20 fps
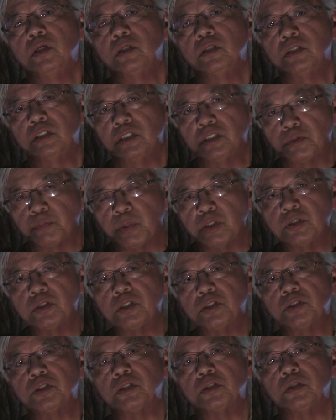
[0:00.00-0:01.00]

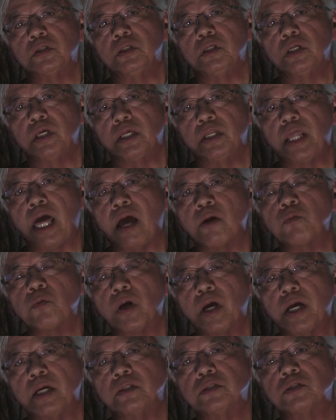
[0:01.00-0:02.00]
disposition, and that
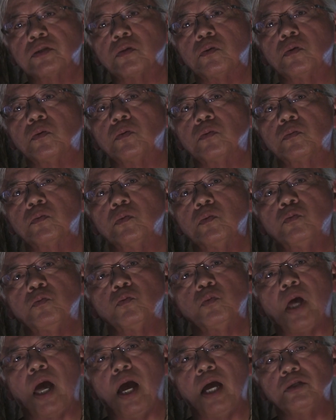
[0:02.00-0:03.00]
right. So
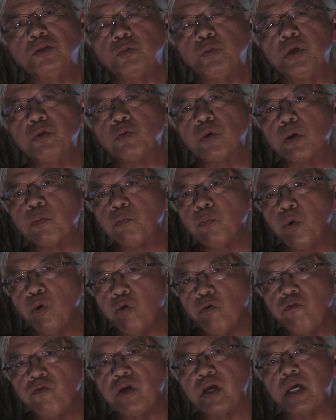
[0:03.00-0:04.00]
as we were
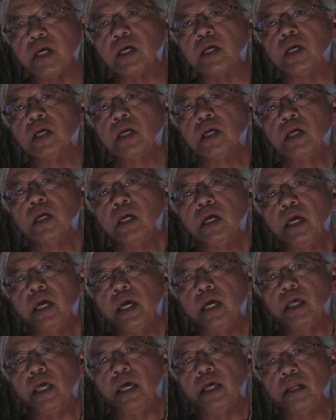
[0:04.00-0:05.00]
moving
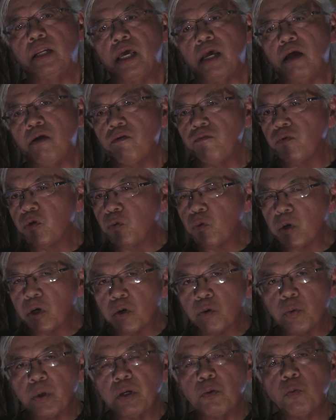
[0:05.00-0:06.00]
And
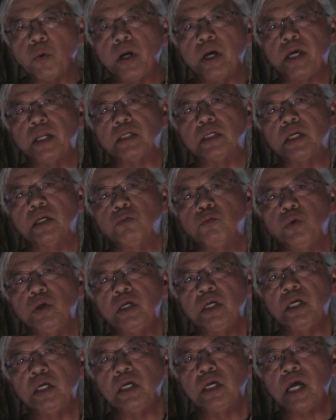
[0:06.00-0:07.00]
everywhere we went,
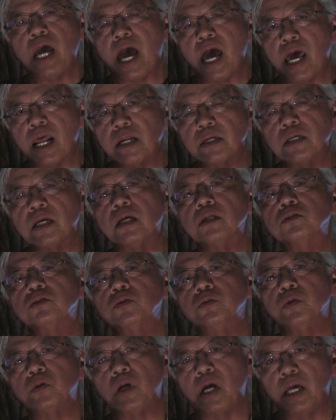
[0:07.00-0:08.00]
we had
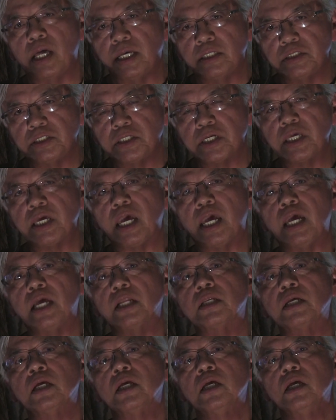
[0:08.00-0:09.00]
to
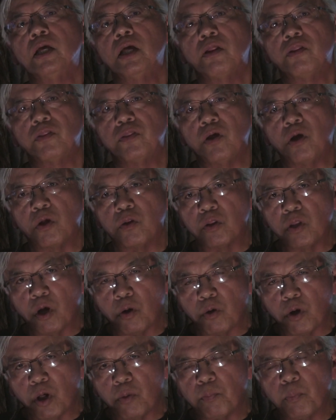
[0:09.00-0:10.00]
educate
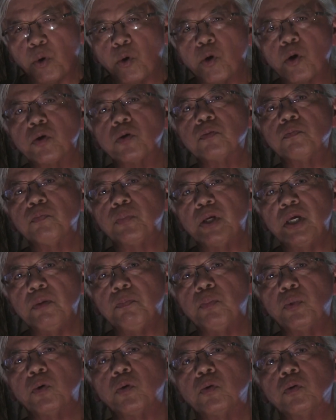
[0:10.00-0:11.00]
the important
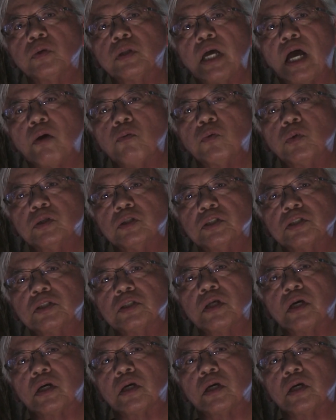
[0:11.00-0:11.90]
people that was